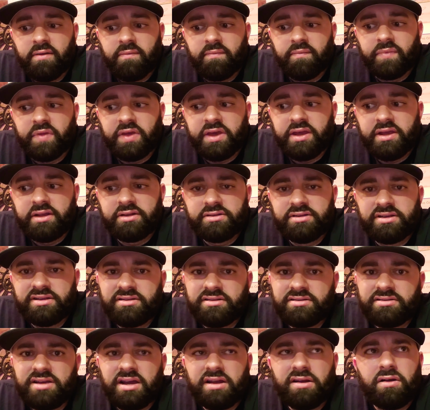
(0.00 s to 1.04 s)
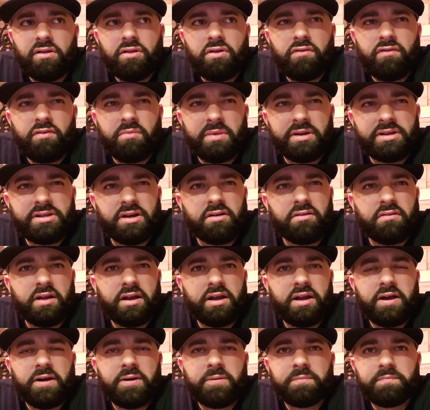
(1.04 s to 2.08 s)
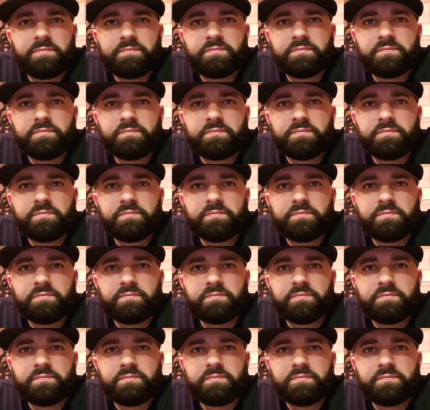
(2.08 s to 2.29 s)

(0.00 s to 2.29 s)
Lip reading: The heat, it's kind of all over my tongue right now.